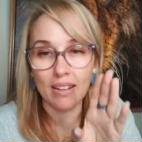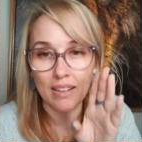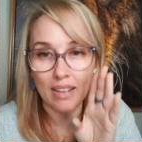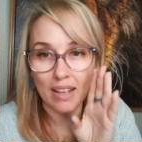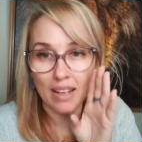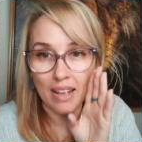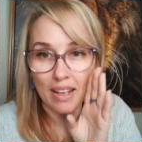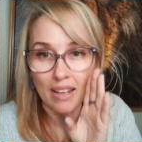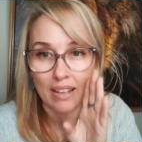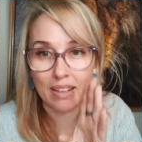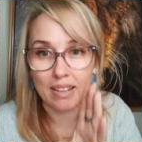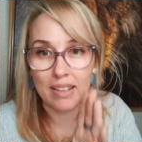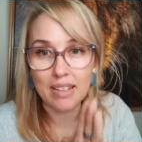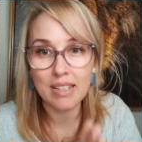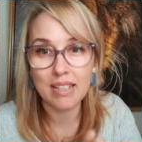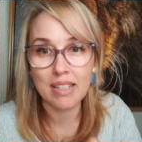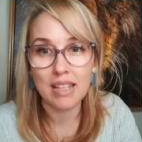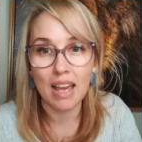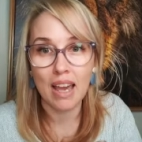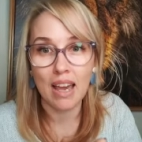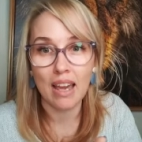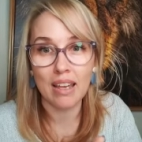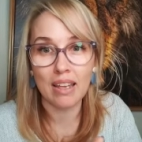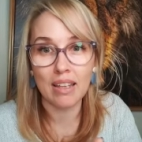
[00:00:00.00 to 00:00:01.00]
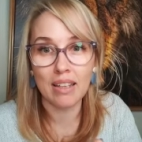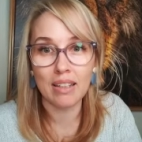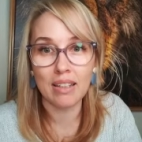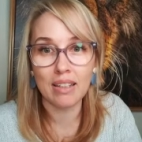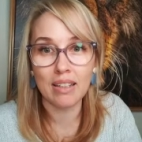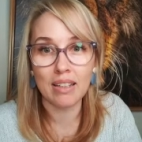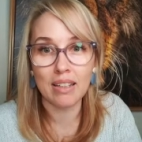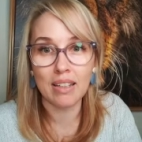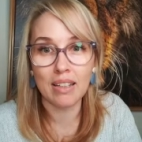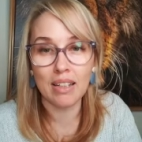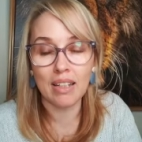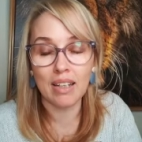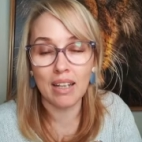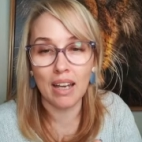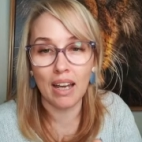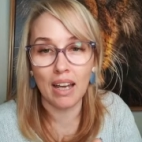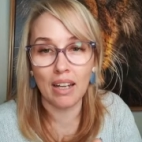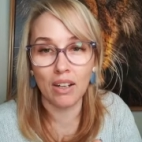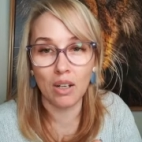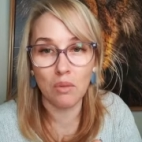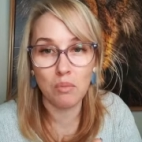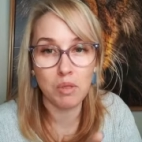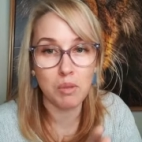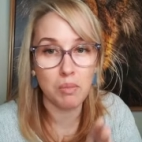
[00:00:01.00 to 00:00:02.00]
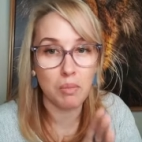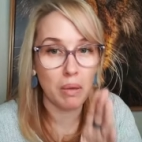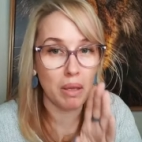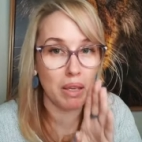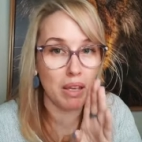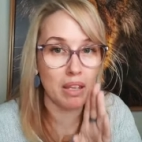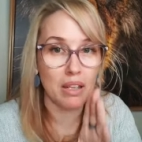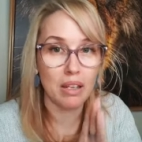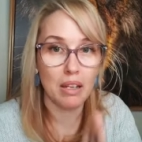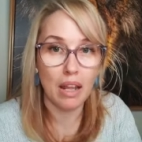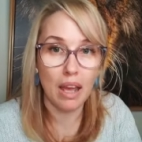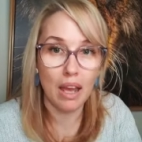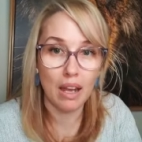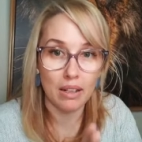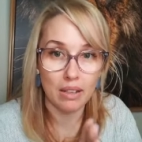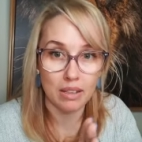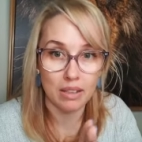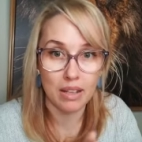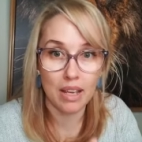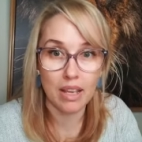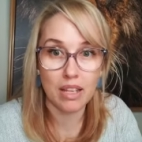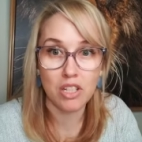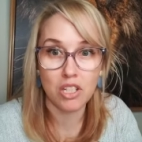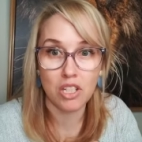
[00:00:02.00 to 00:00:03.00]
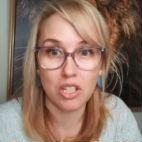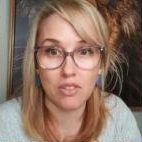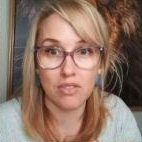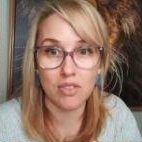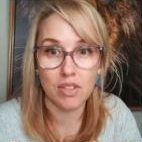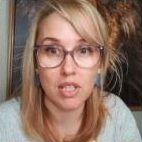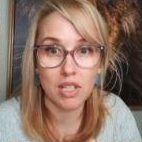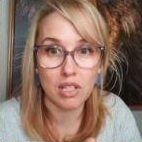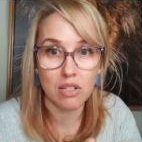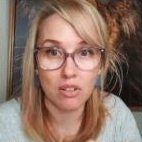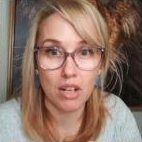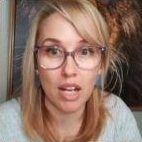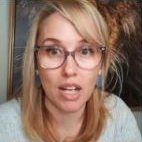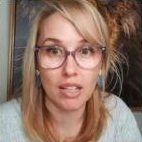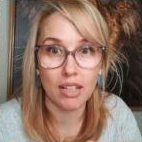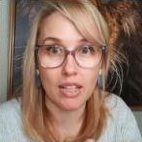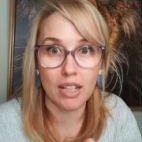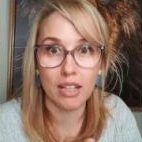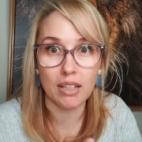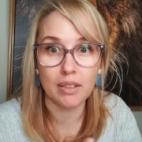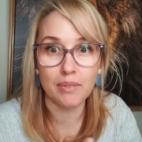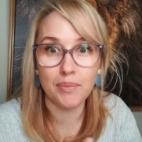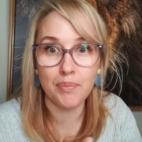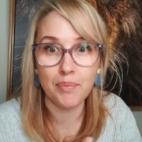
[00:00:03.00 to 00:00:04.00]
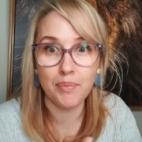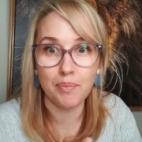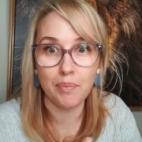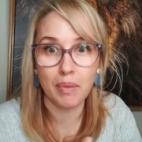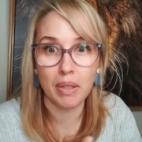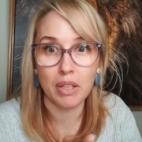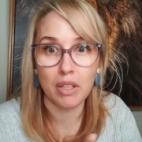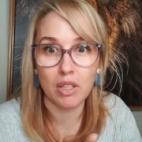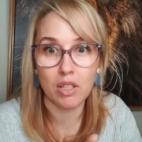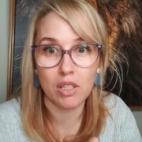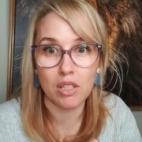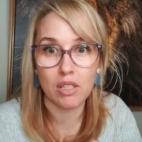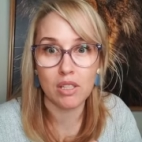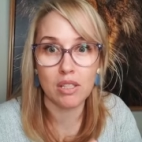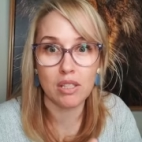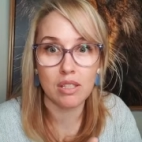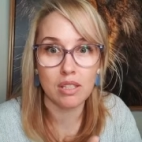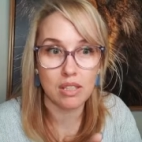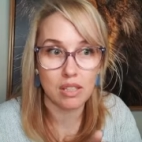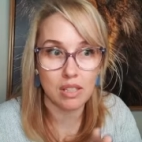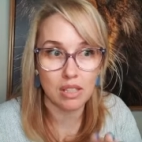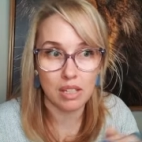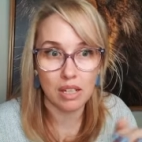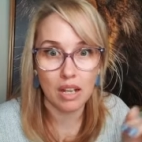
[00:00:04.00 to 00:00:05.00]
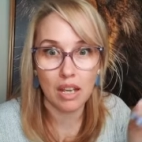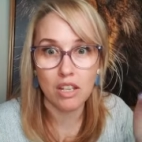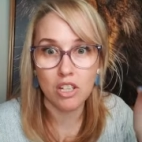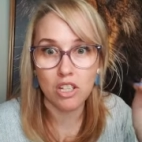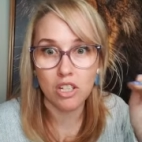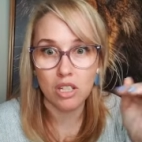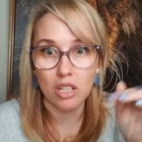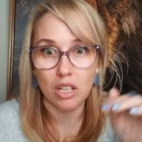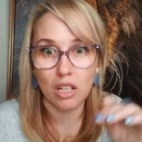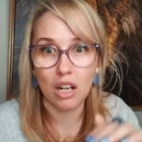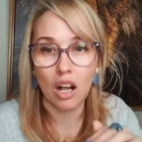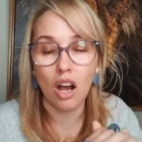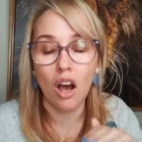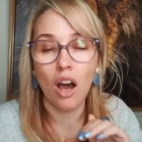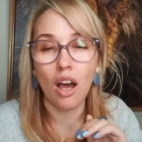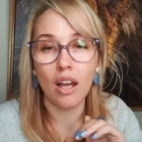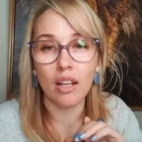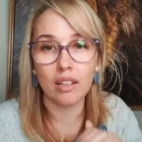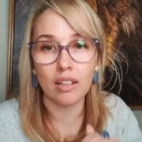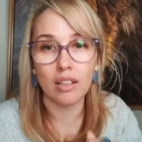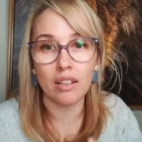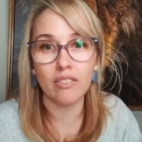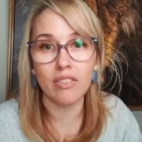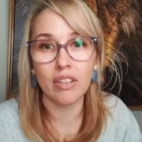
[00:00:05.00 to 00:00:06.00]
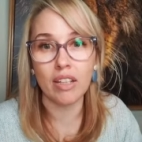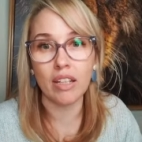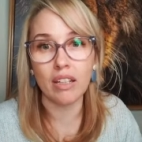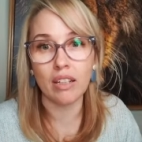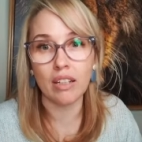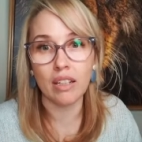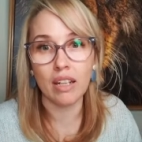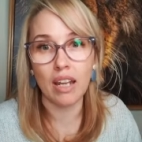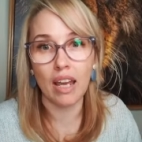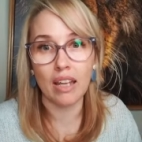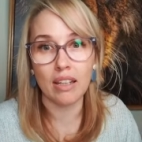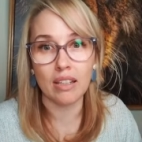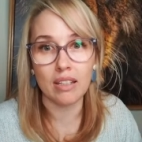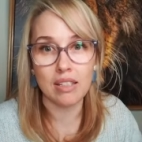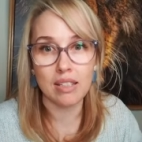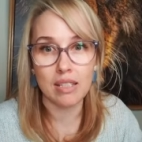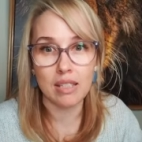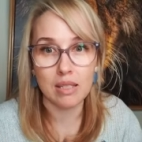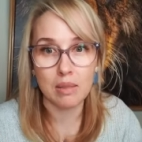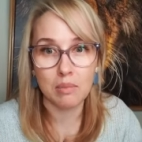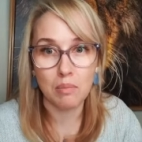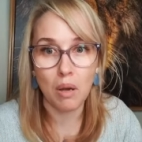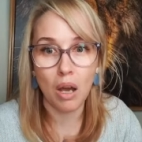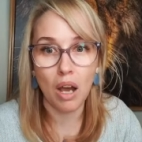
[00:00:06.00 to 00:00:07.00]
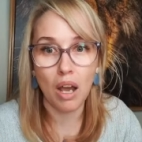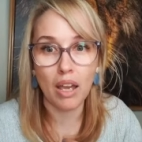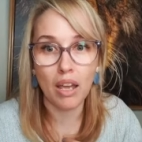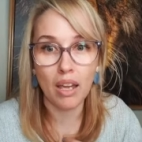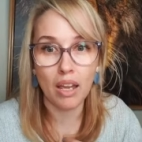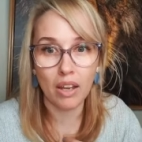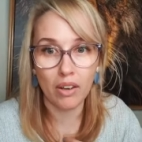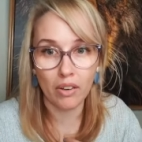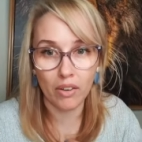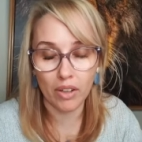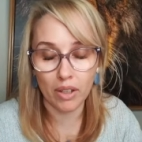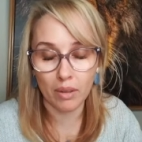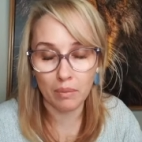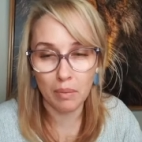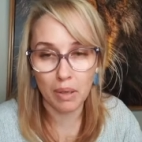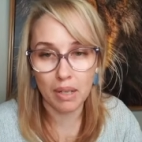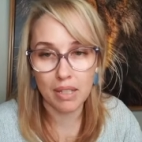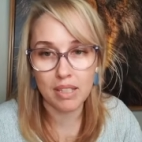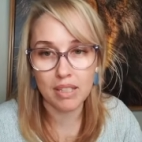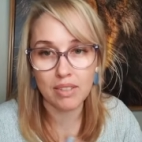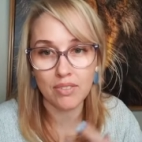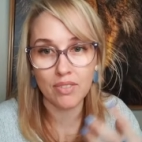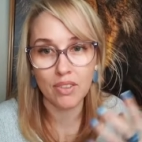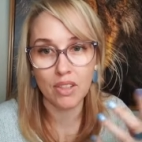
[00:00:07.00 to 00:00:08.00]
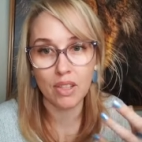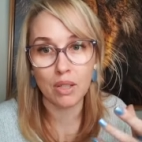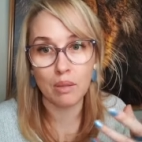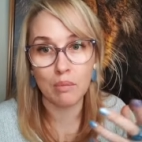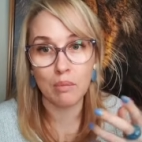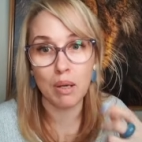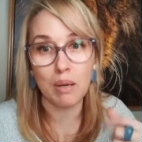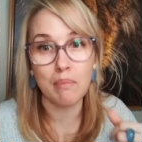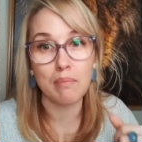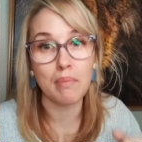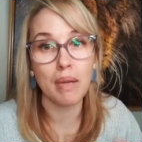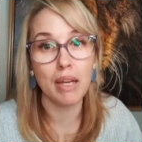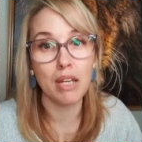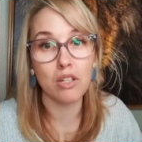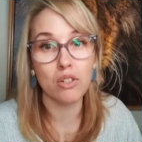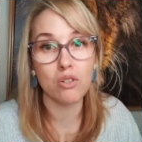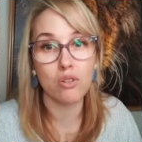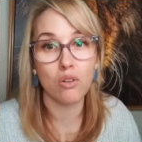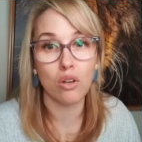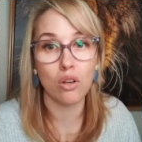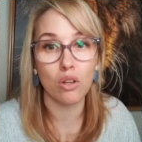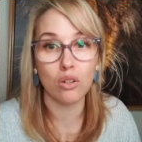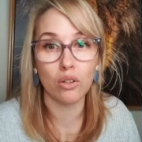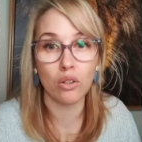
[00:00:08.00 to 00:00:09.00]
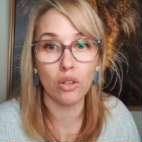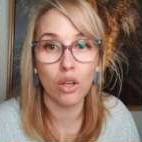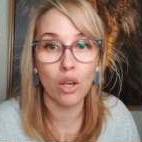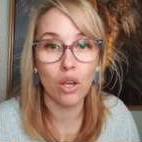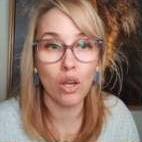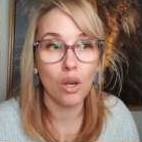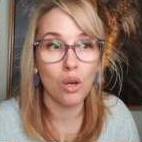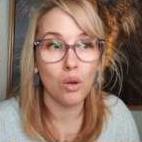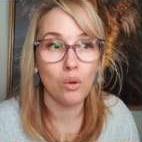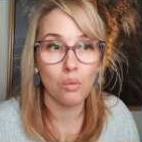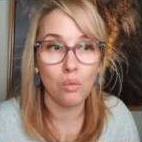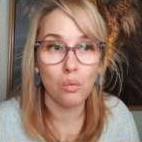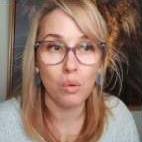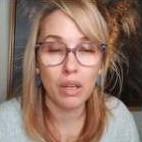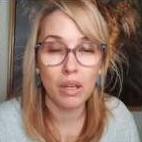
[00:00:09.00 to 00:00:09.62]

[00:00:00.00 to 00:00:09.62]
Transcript: And at the end of the day, and I'm speaking now to the nation of Australia, because this is the nation that I live in and this is my area, my sphere, my metron.